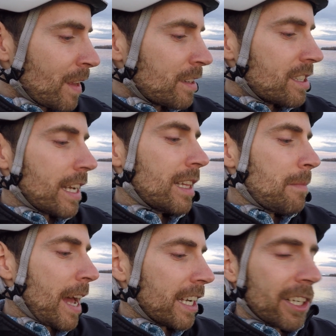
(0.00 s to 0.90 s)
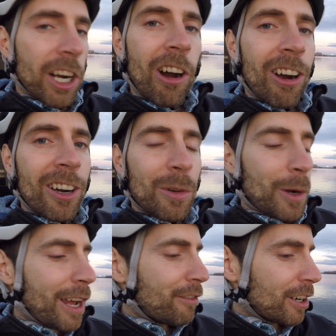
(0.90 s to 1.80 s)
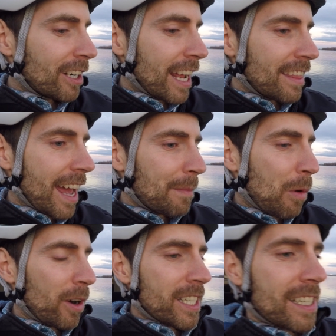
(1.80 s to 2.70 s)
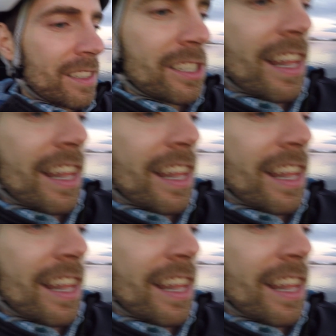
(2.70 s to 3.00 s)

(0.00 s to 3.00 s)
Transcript: Stick in the back of your car or whatever at that point and